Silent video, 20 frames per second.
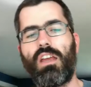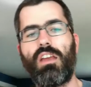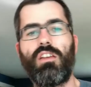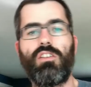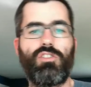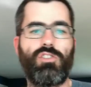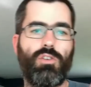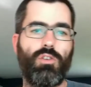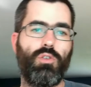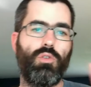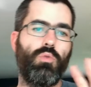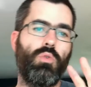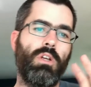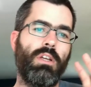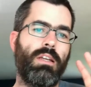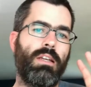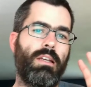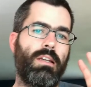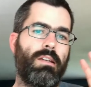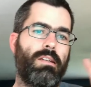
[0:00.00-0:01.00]
So
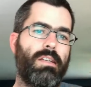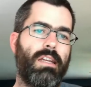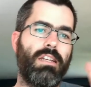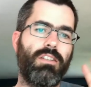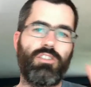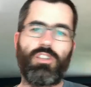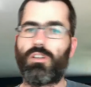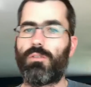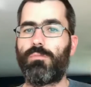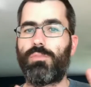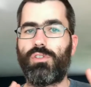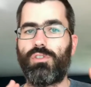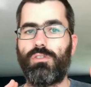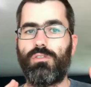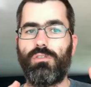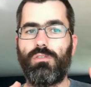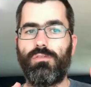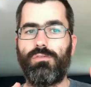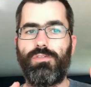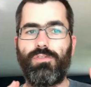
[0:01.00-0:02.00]
in terms
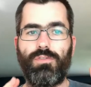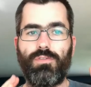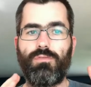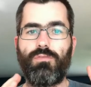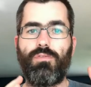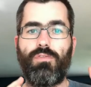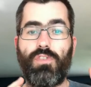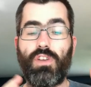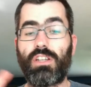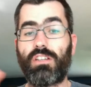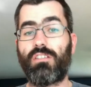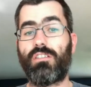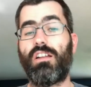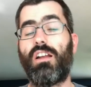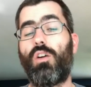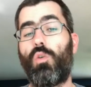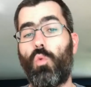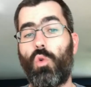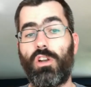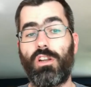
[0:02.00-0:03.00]
of figuring
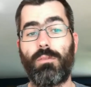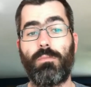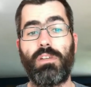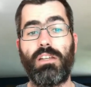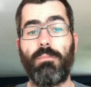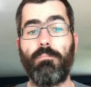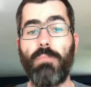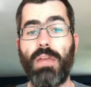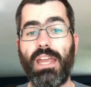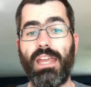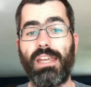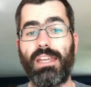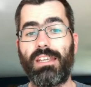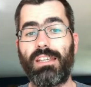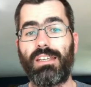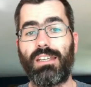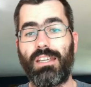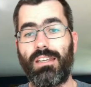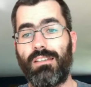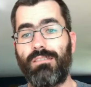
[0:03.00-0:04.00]
out what I'm going to make
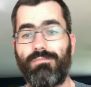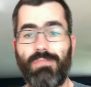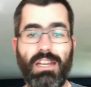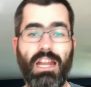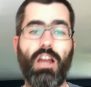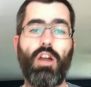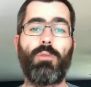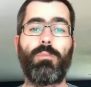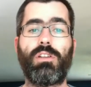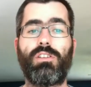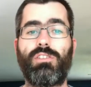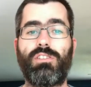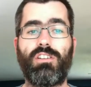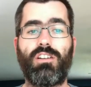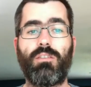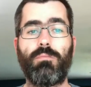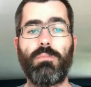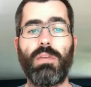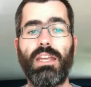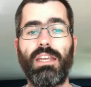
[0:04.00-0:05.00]
and how I'm going to
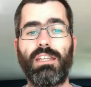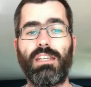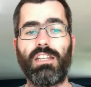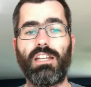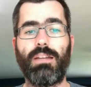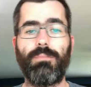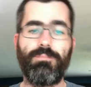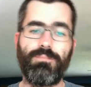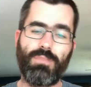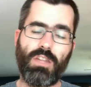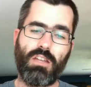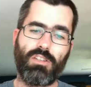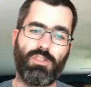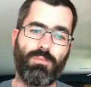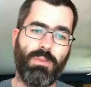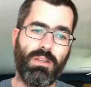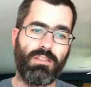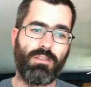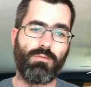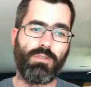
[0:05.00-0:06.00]
start making it, I'll
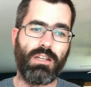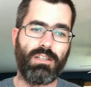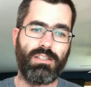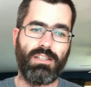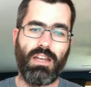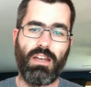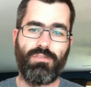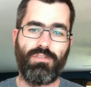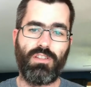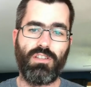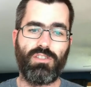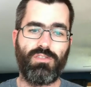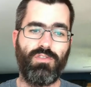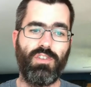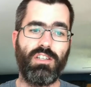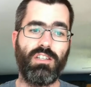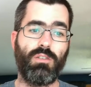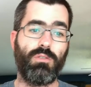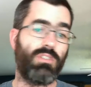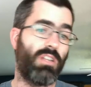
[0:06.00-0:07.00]
spend the rest half of this
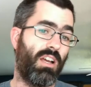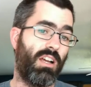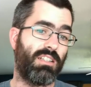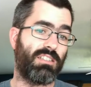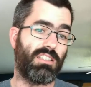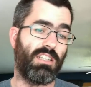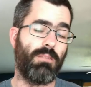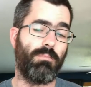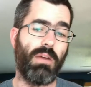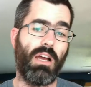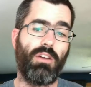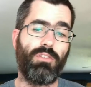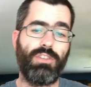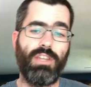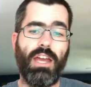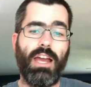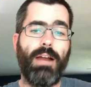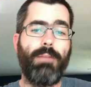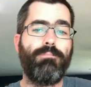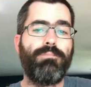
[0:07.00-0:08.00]
video talking about
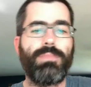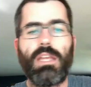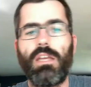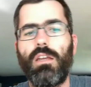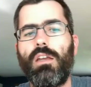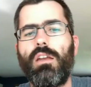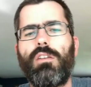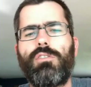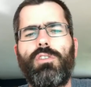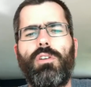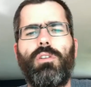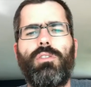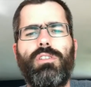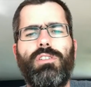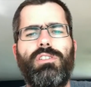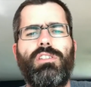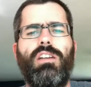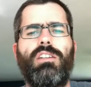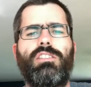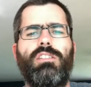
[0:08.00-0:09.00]
that. So let's
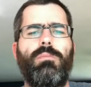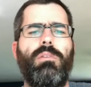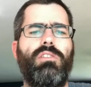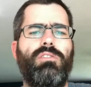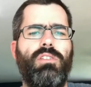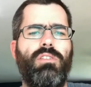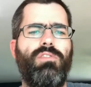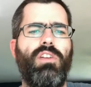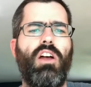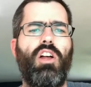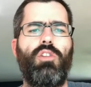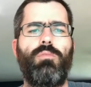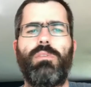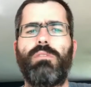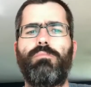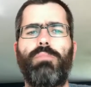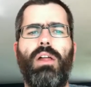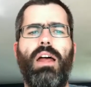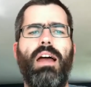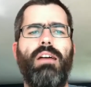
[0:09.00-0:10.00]
talk about development
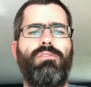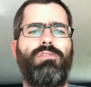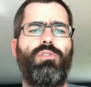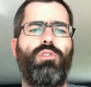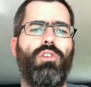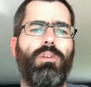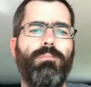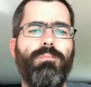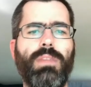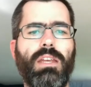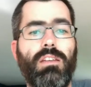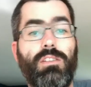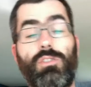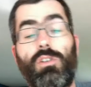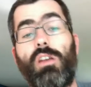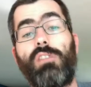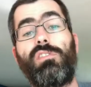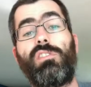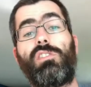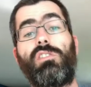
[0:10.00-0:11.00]
platform. So
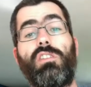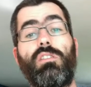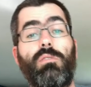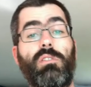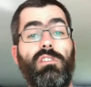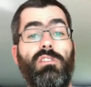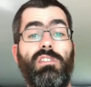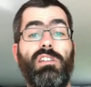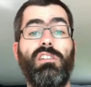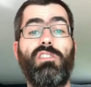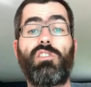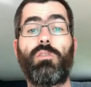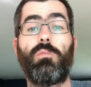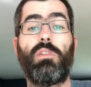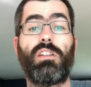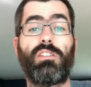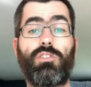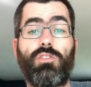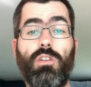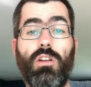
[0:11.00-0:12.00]
obviously we're going to need some
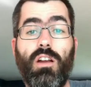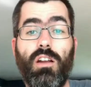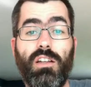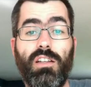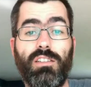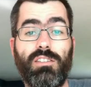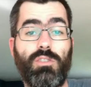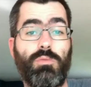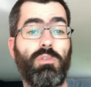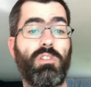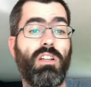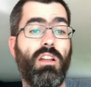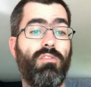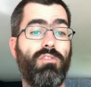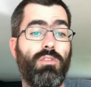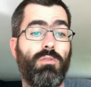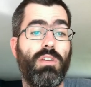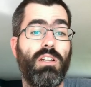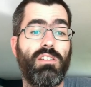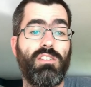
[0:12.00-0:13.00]
electronics, we're going to have to
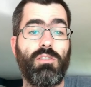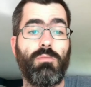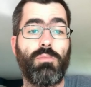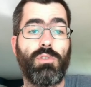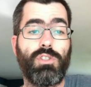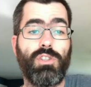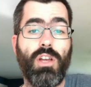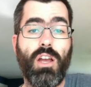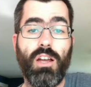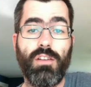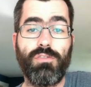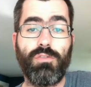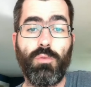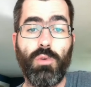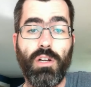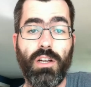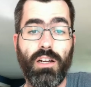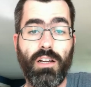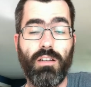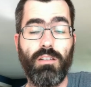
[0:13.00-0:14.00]
write some
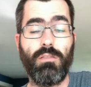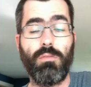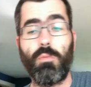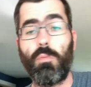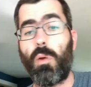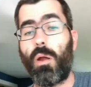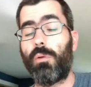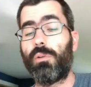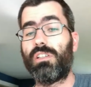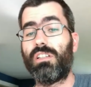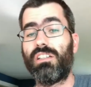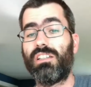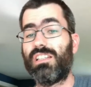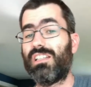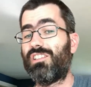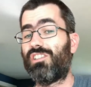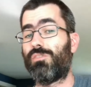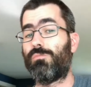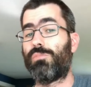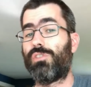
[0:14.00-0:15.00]
software, we're probably going to
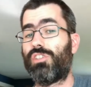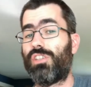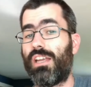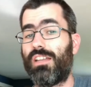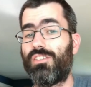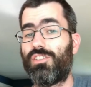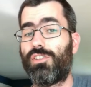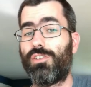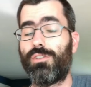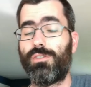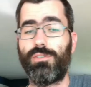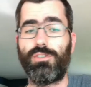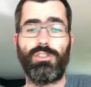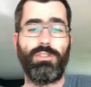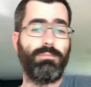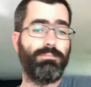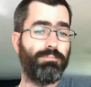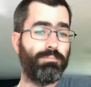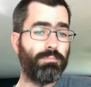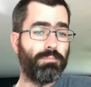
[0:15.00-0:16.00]
need some sensors.
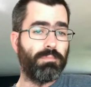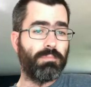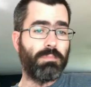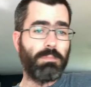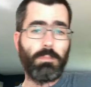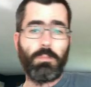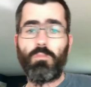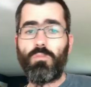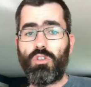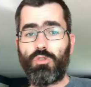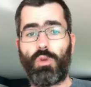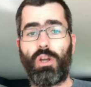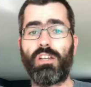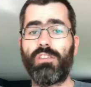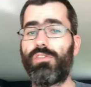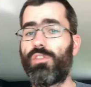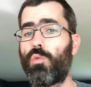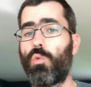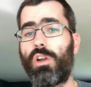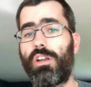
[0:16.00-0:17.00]
Right, if
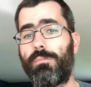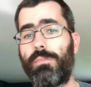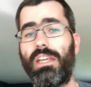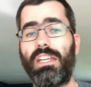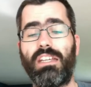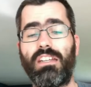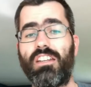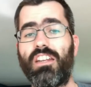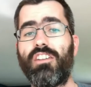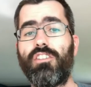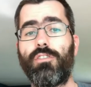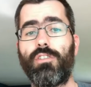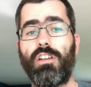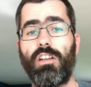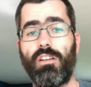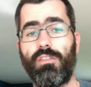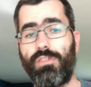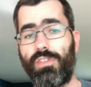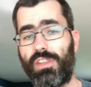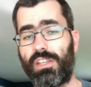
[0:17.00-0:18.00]
you want to make an Internet
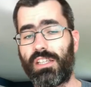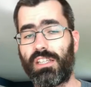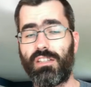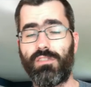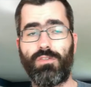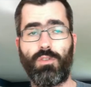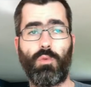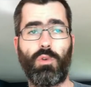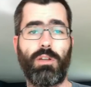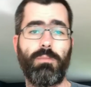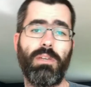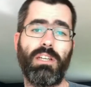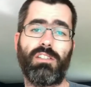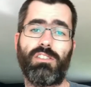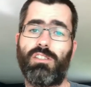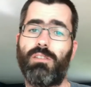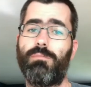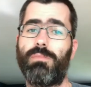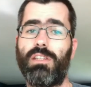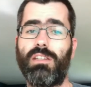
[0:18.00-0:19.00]
of Things, if you want to make
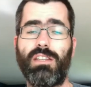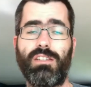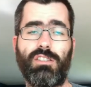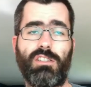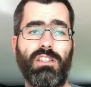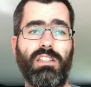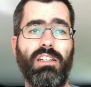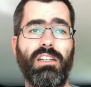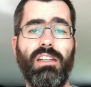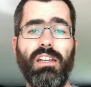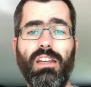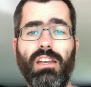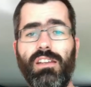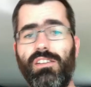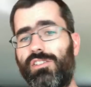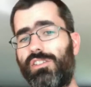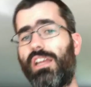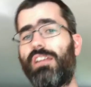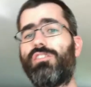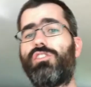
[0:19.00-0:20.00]
something that's going to
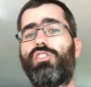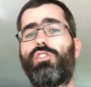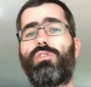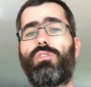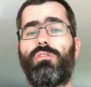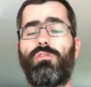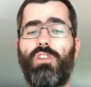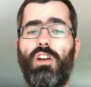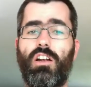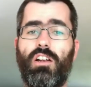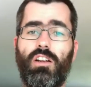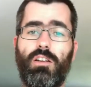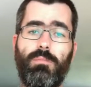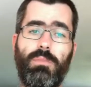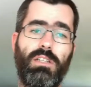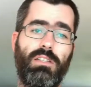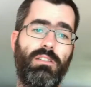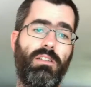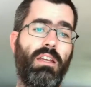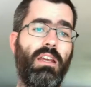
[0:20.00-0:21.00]
sense your
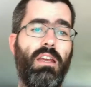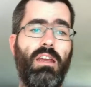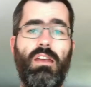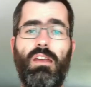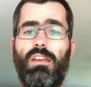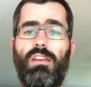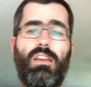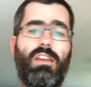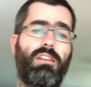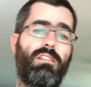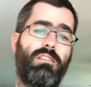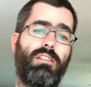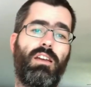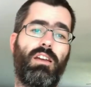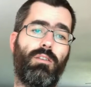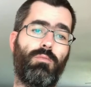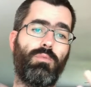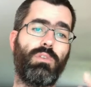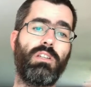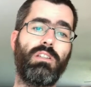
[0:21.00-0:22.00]
environment and
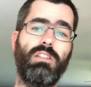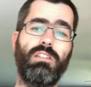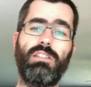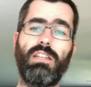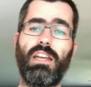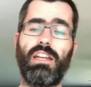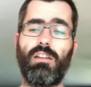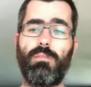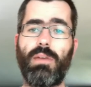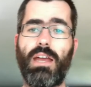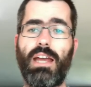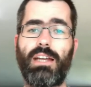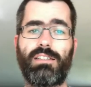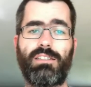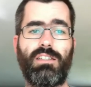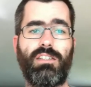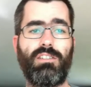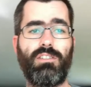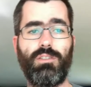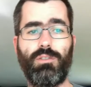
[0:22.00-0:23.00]
read the data back
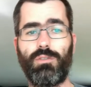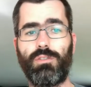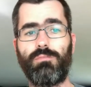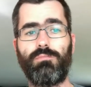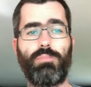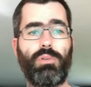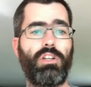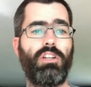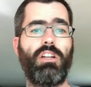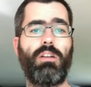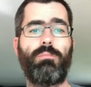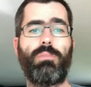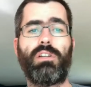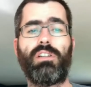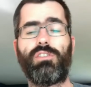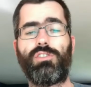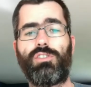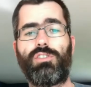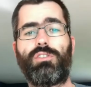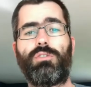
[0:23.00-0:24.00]
to you and put it up on a
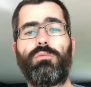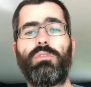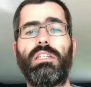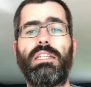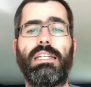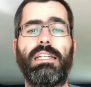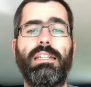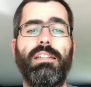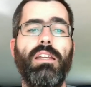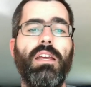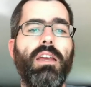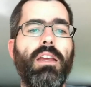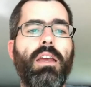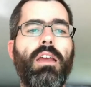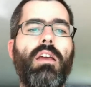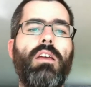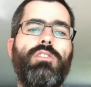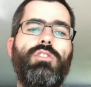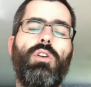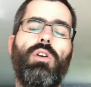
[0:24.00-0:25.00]
screen.
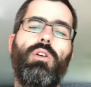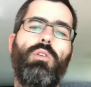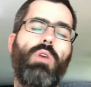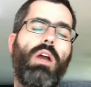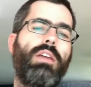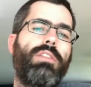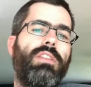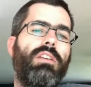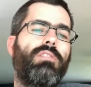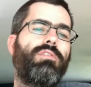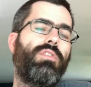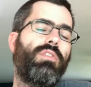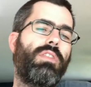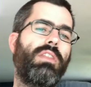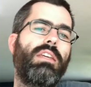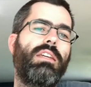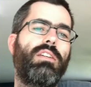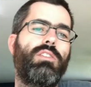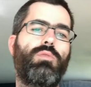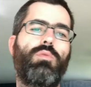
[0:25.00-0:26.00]
So I think for
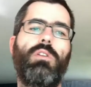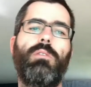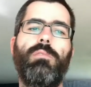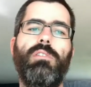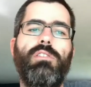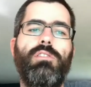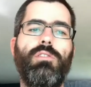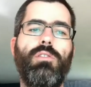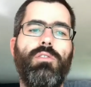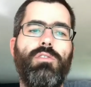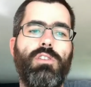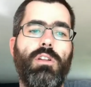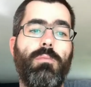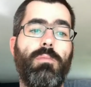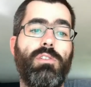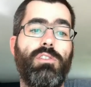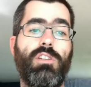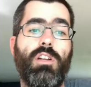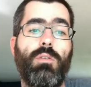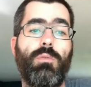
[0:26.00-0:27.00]
this, what I'm going to do is I'm going to
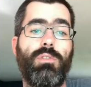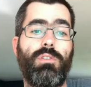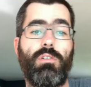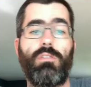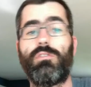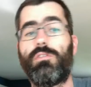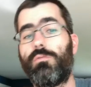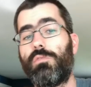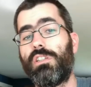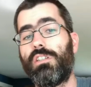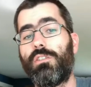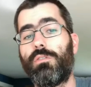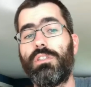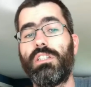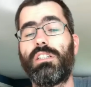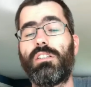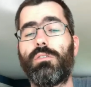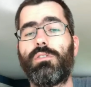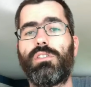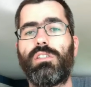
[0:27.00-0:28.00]
start with our Arduino
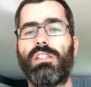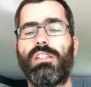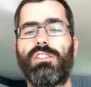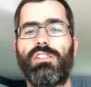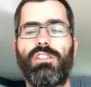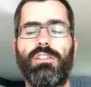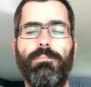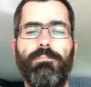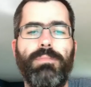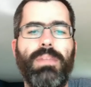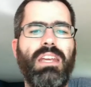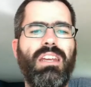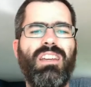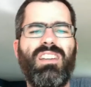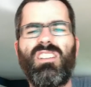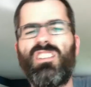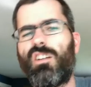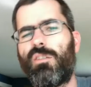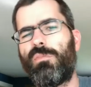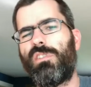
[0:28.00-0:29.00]
ecosystem.
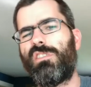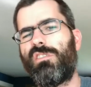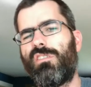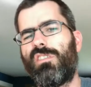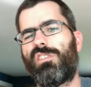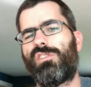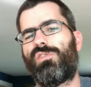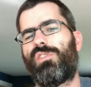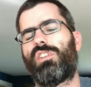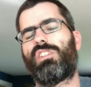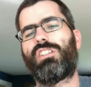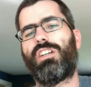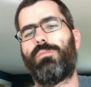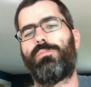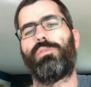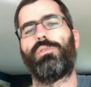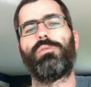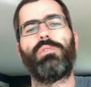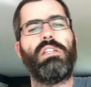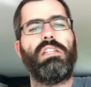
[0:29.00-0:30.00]
I'm going to do this for a couple
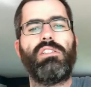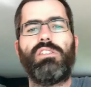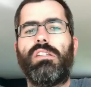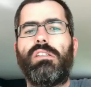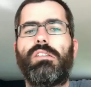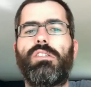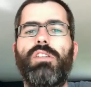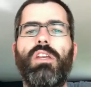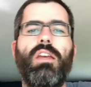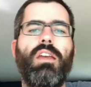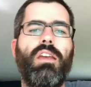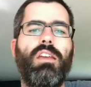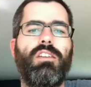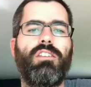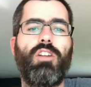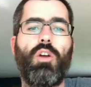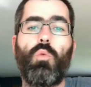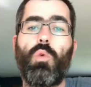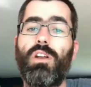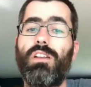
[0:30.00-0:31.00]
of reasons.
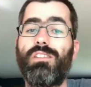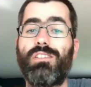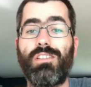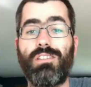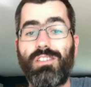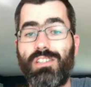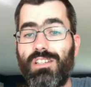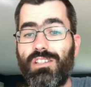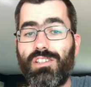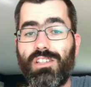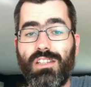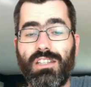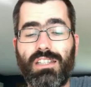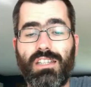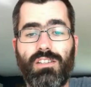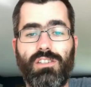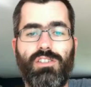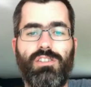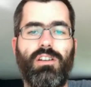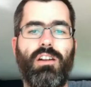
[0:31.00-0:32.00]
One is it's easy to get
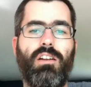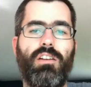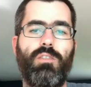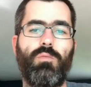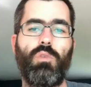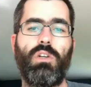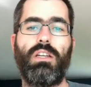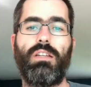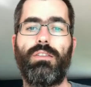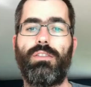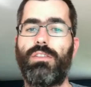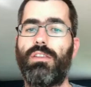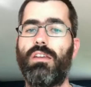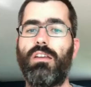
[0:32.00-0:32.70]
started with.